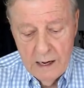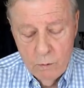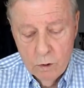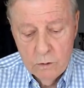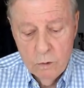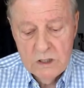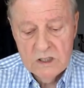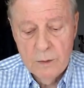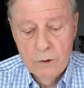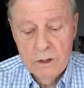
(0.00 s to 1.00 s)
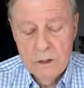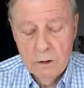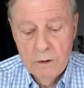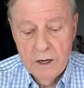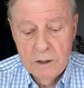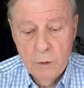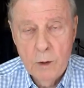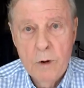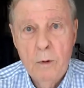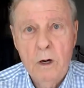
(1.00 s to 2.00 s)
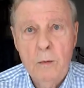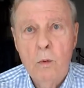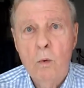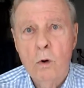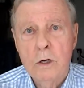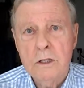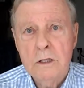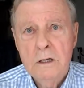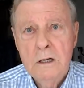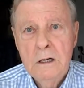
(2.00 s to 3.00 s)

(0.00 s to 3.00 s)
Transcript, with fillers: I had worked one summer in the credit department of Montgomery Wards.